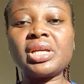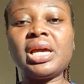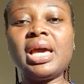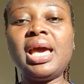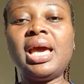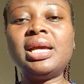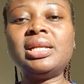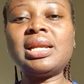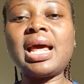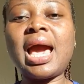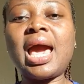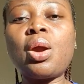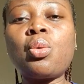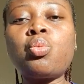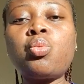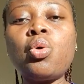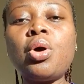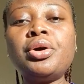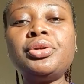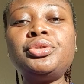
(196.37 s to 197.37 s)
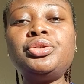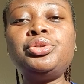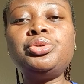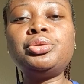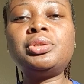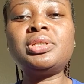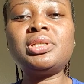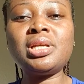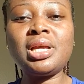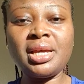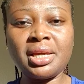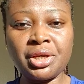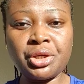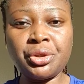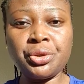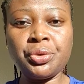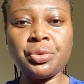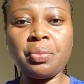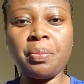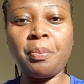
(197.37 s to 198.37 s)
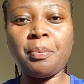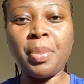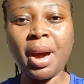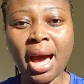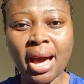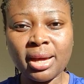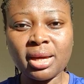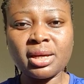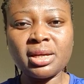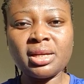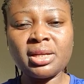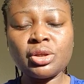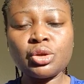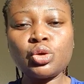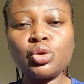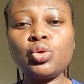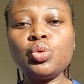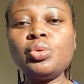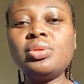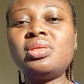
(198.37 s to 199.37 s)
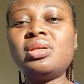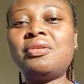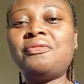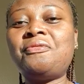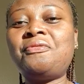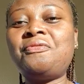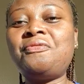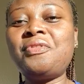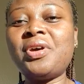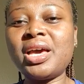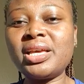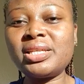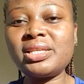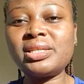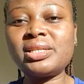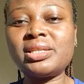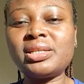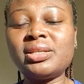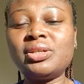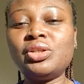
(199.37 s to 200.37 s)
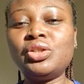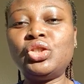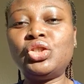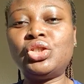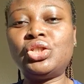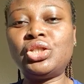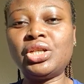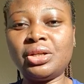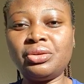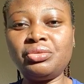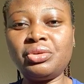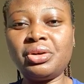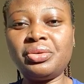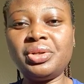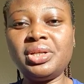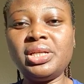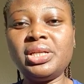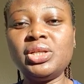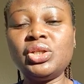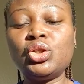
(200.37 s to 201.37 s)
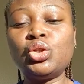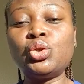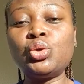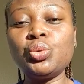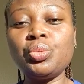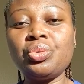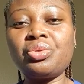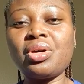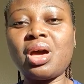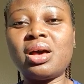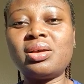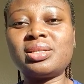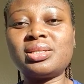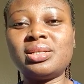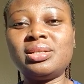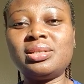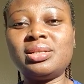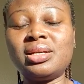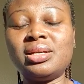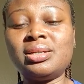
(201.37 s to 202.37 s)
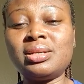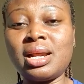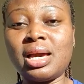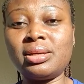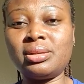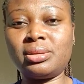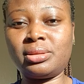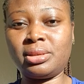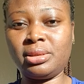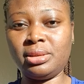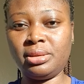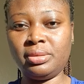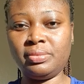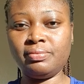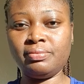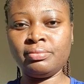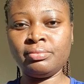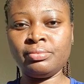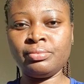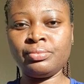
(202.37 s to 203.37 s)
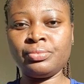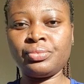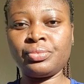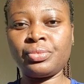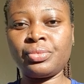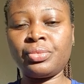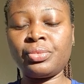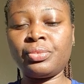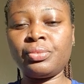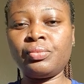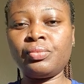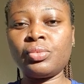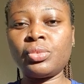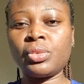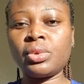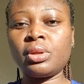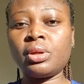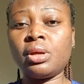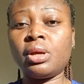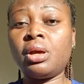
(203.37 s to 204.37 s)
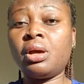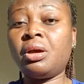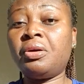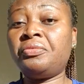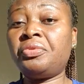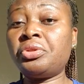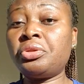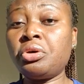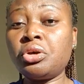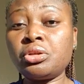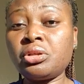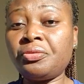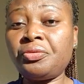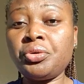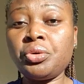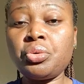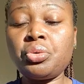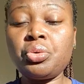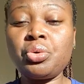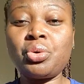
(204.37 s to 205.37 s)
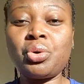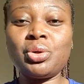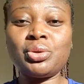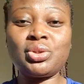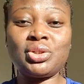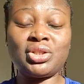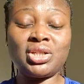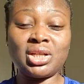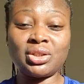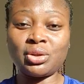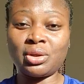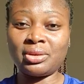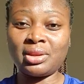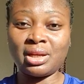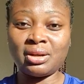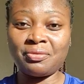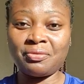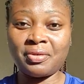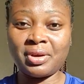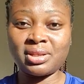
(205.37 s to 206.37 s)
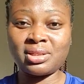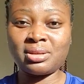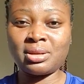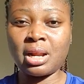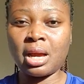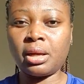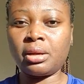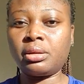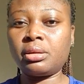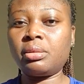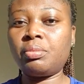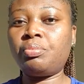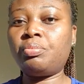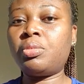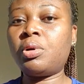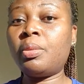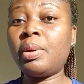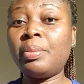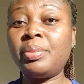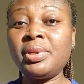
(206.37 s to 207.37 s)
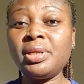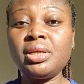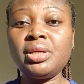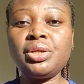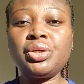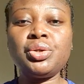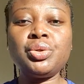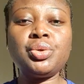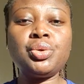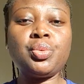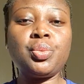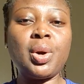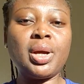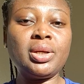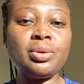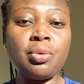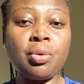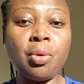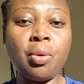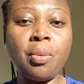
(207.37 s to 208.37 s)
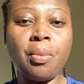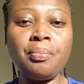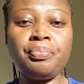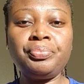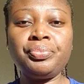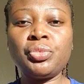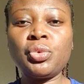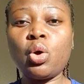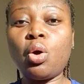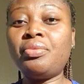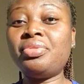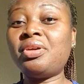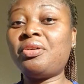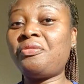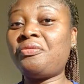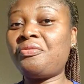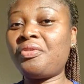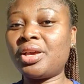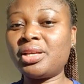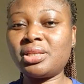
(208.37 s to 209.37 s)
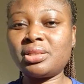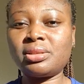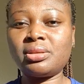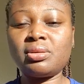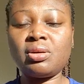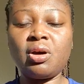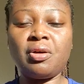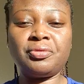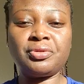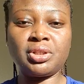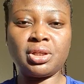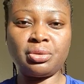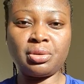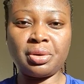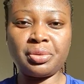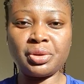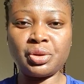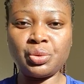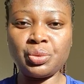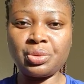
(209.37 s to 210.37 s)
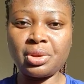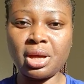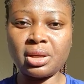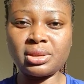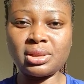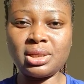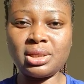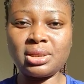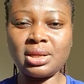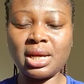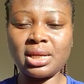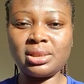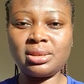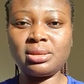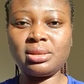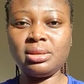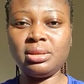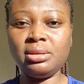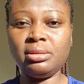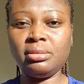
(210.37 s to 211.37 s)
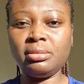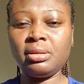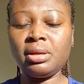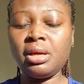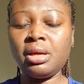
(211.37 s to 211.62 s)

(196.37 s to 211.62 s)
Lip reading: And I want to take you back to the 1st January 2019. For those of you who go to church on 31st night, probably you went home on the 1st of January 2019.